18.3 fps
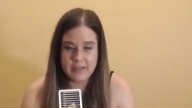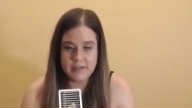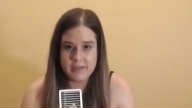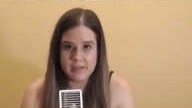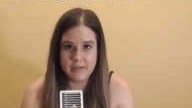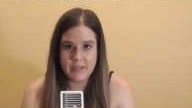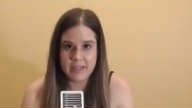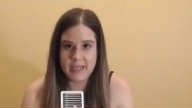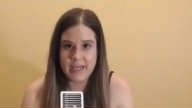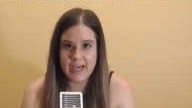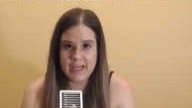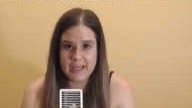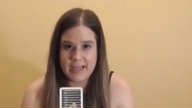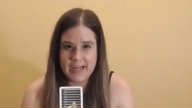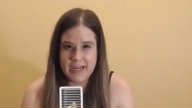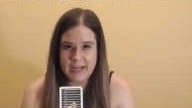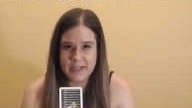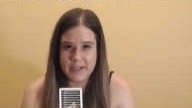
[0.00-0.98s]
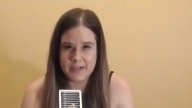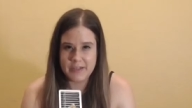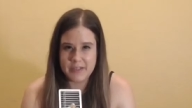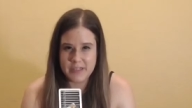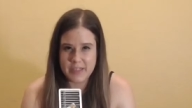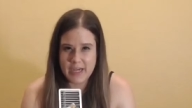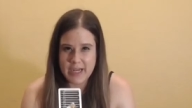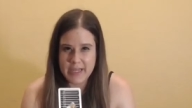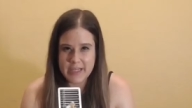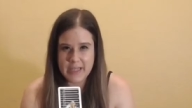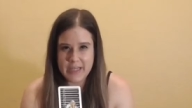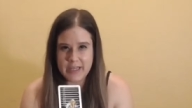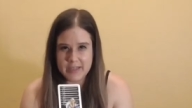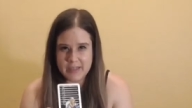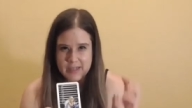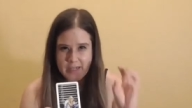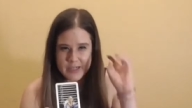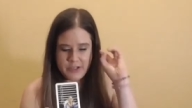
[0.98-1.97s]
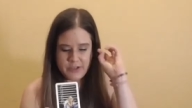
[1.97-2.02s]
Something can't get out of your psyche.
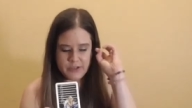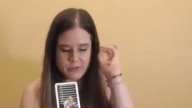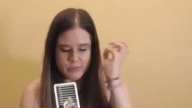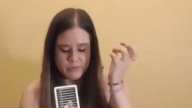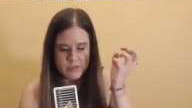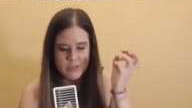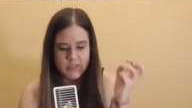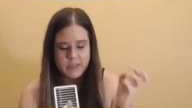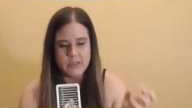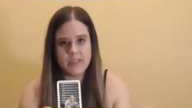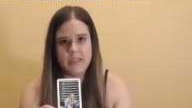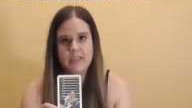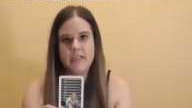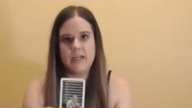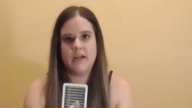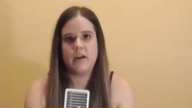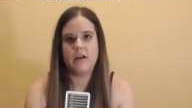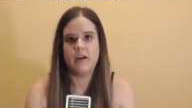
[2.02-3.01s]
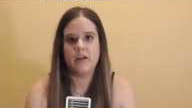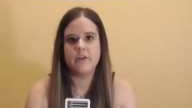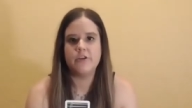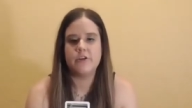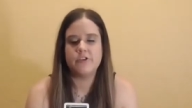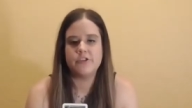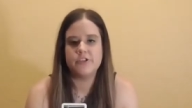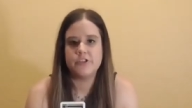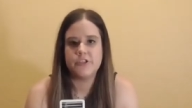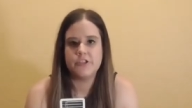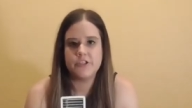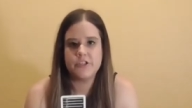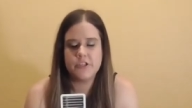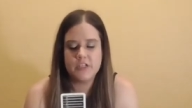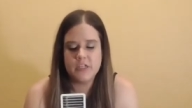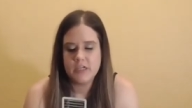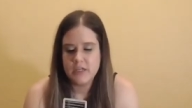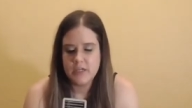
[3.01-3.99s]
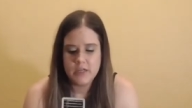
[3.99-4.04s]
It's kind of drilled in there, and
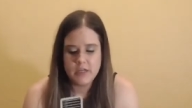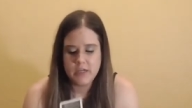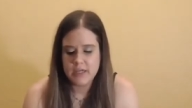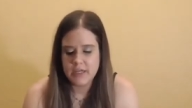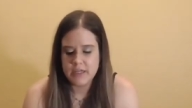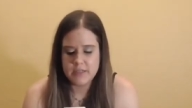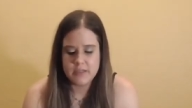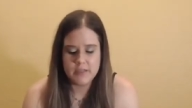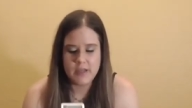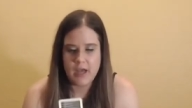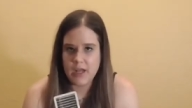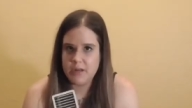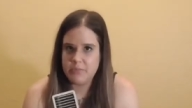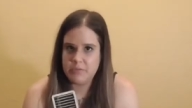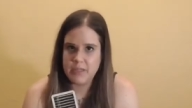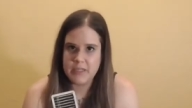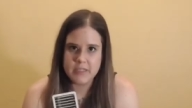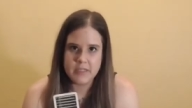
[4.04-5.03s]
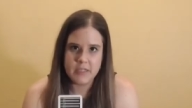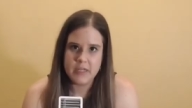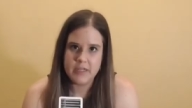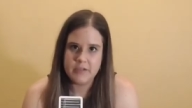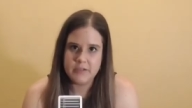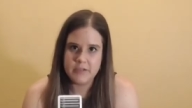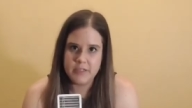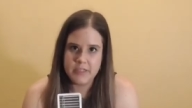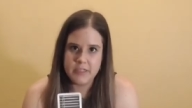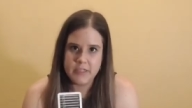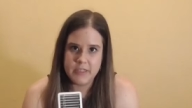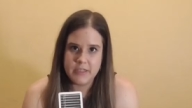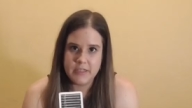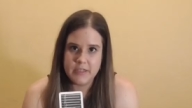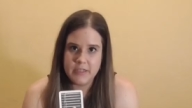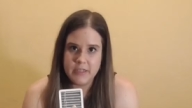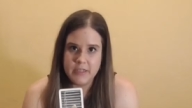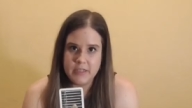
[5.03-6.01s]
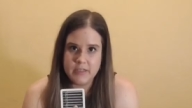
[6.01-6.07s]
it's not a pleasant energy.
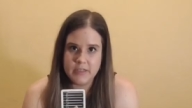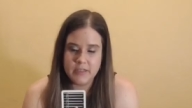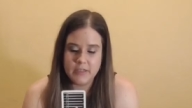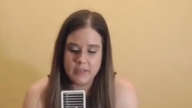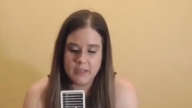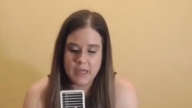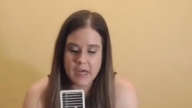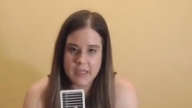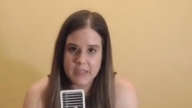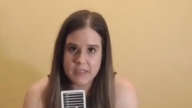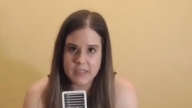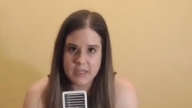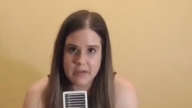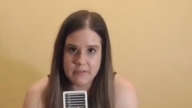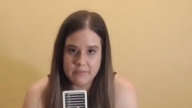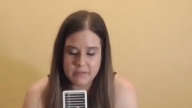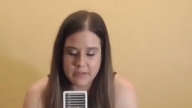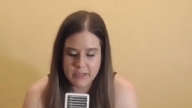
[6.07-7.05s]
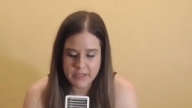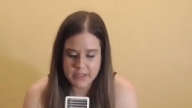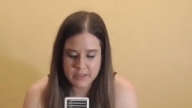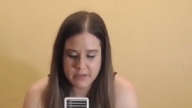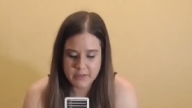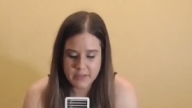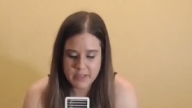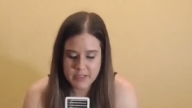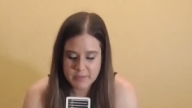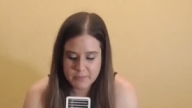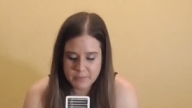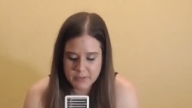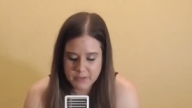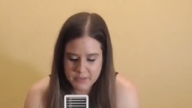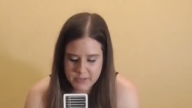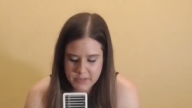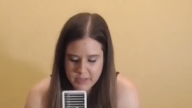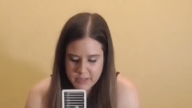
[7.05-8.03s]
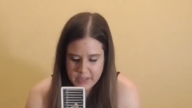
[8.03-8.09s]
It's a lot of suffering. So this
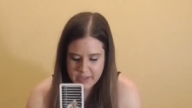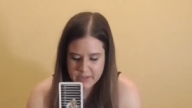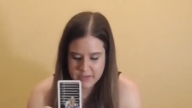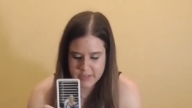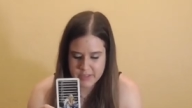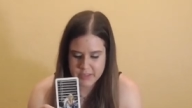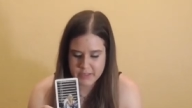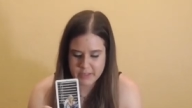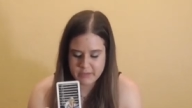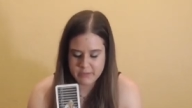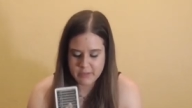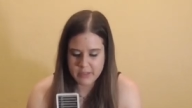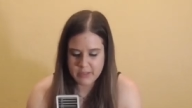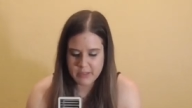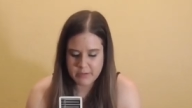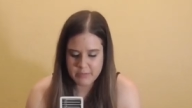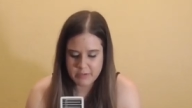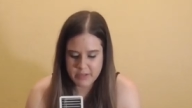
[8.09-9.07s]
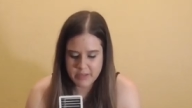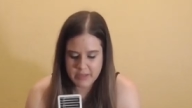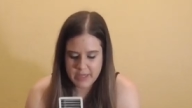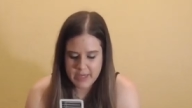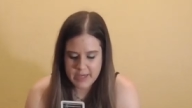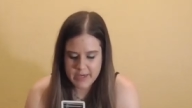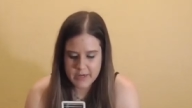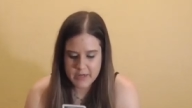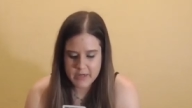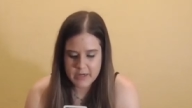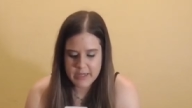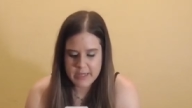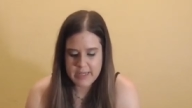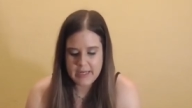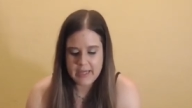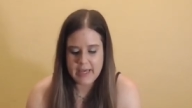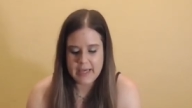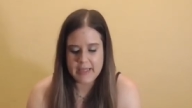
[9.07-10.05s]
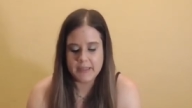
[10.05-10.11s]
person that you're dealing with, Libra, they are
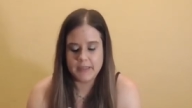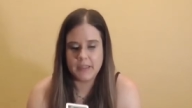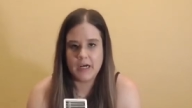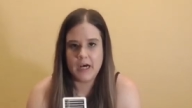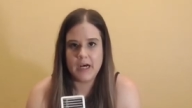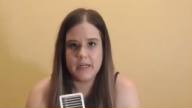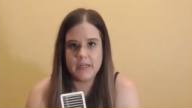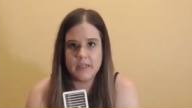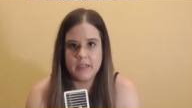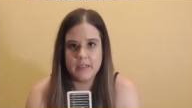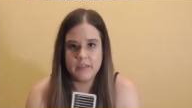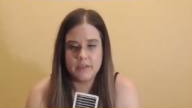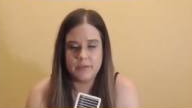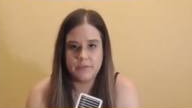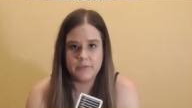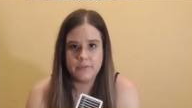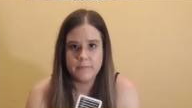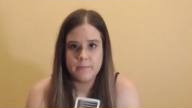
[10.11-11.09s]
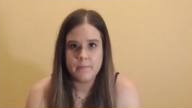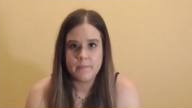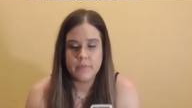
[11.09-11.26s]
in a lot of